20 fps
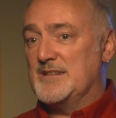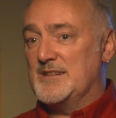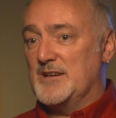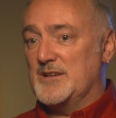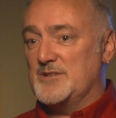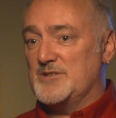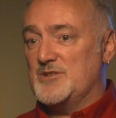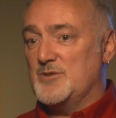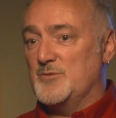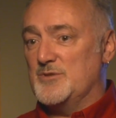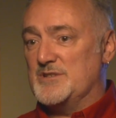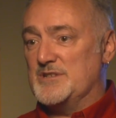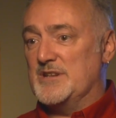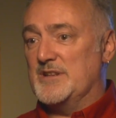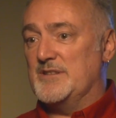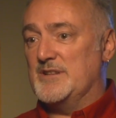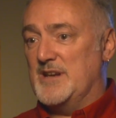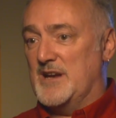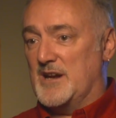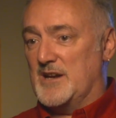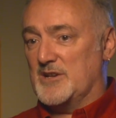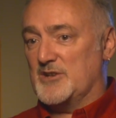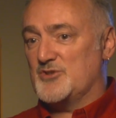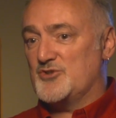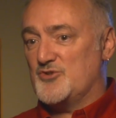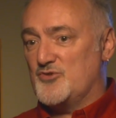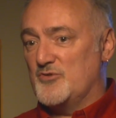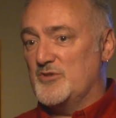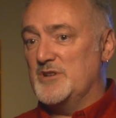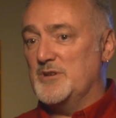that she was in, the
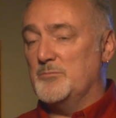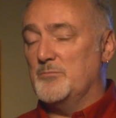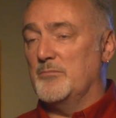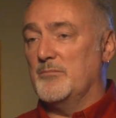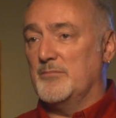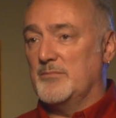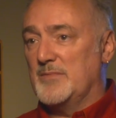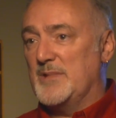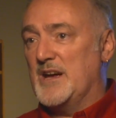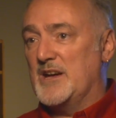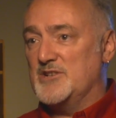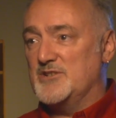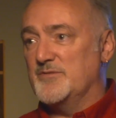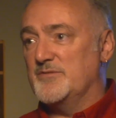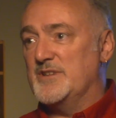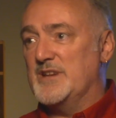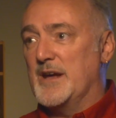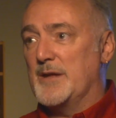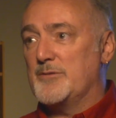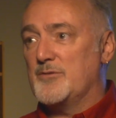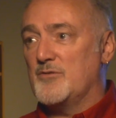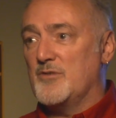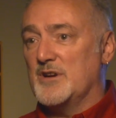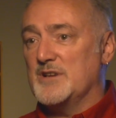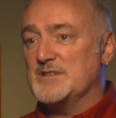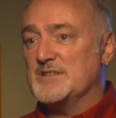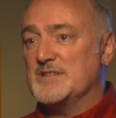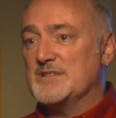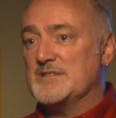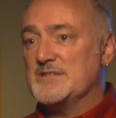extreme edge of death
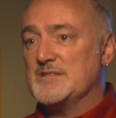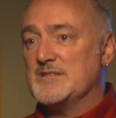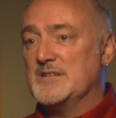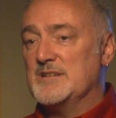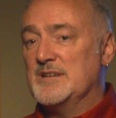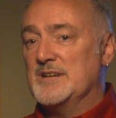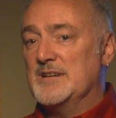crisis.